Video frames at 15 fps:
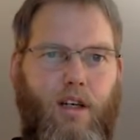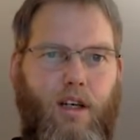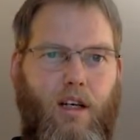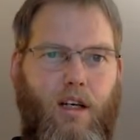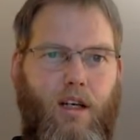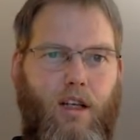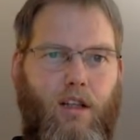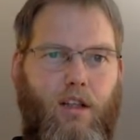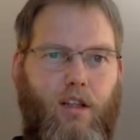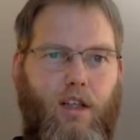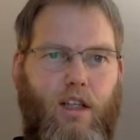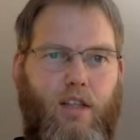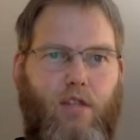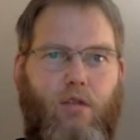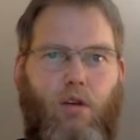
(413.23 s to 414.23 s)
And
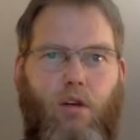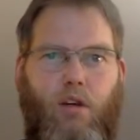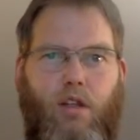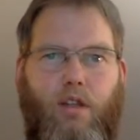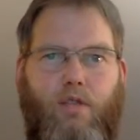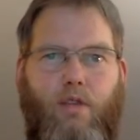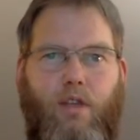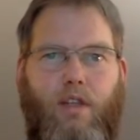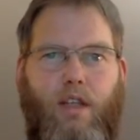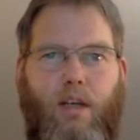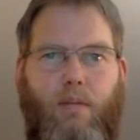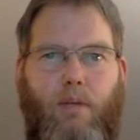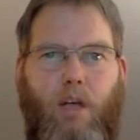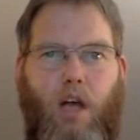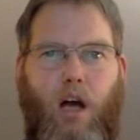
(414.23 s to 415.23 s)
let's call this, for
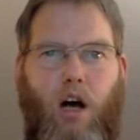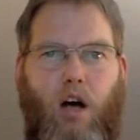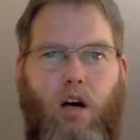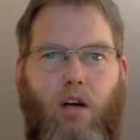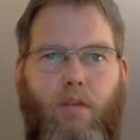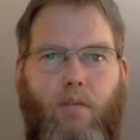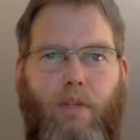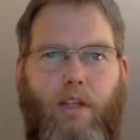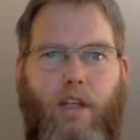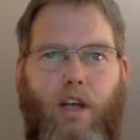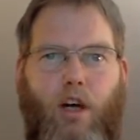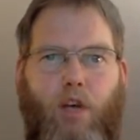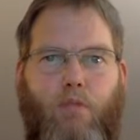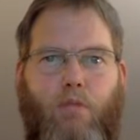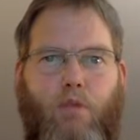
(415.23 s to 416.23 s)
example, our MIDI
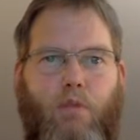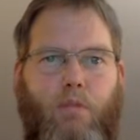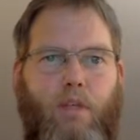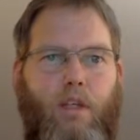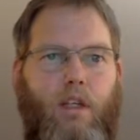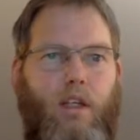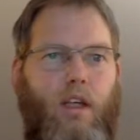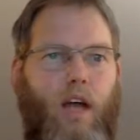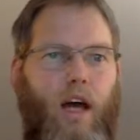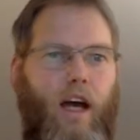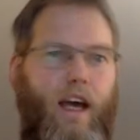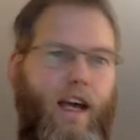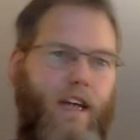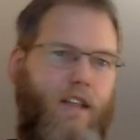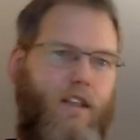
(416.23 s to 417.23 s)
output. MIDI, yeah,
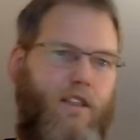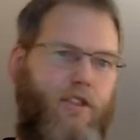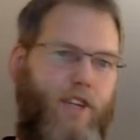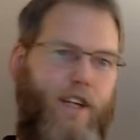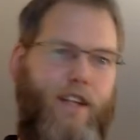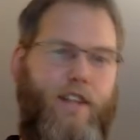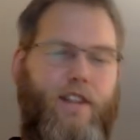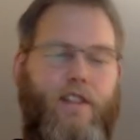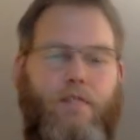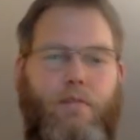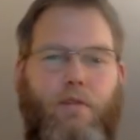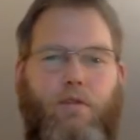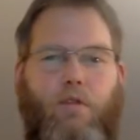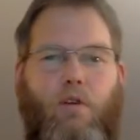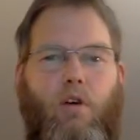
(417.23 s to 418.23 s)
I had created this
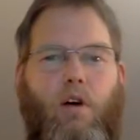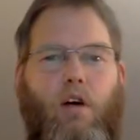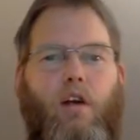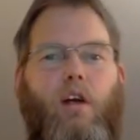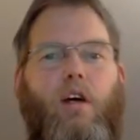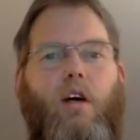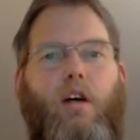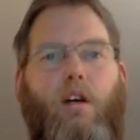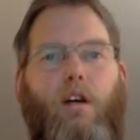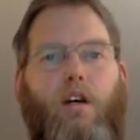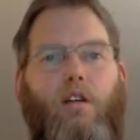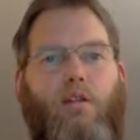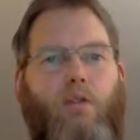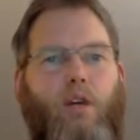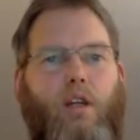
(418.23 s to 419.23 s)
before,
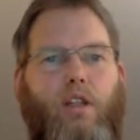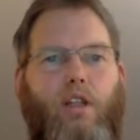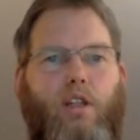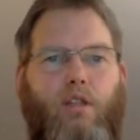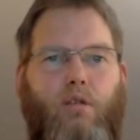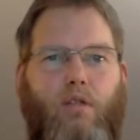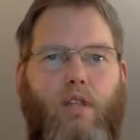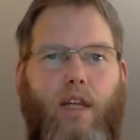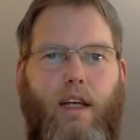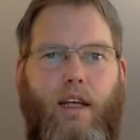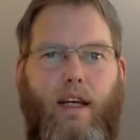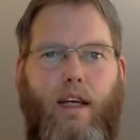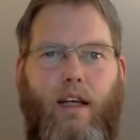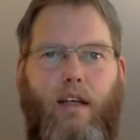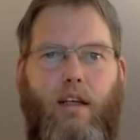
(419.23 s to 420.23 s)
so I just use that
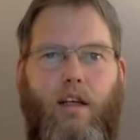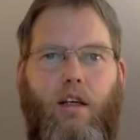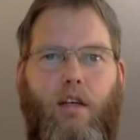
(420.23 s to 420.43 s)
again.